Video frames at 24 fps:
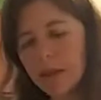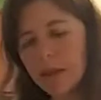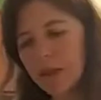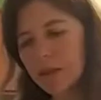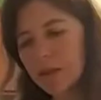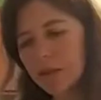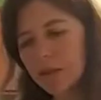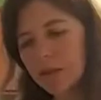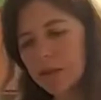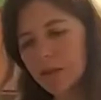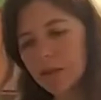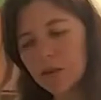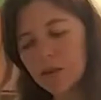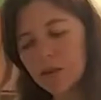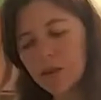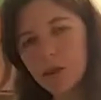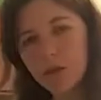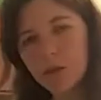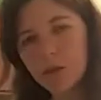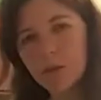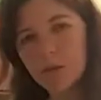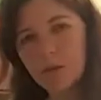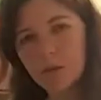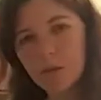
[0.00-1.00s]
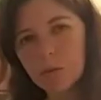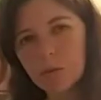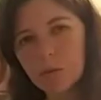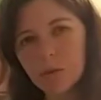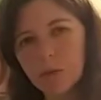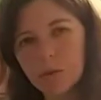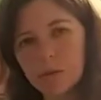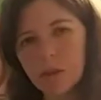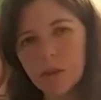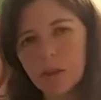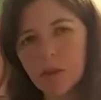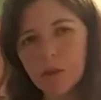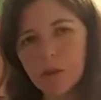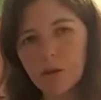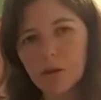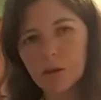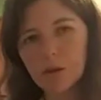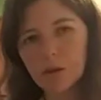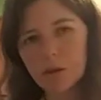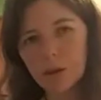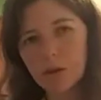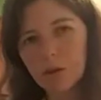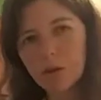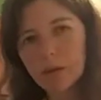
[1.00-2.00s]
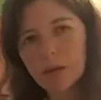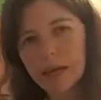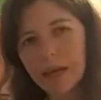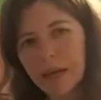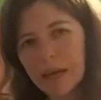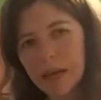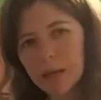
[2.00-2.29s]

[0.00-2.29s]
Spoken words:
and show the